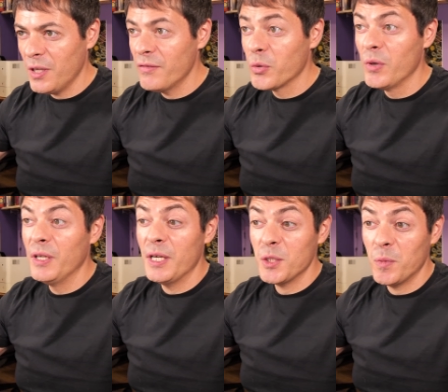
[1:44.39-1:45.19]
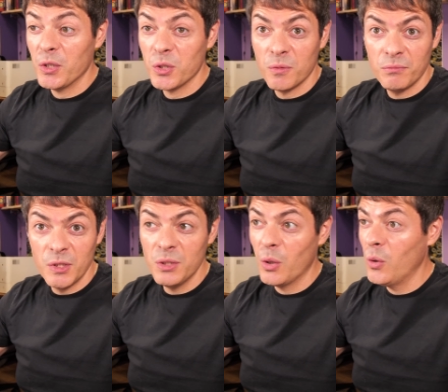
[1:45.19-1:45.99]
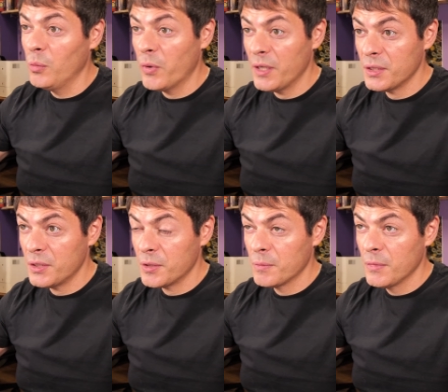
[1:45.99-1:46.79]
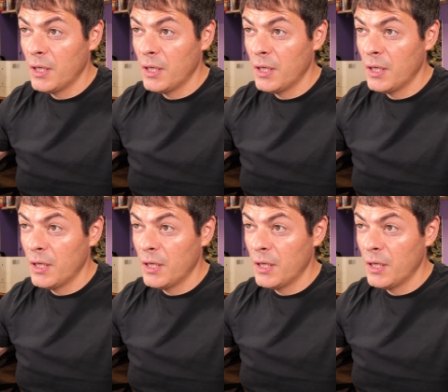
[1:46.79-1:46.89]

They have a really nice picture. This is the whole process.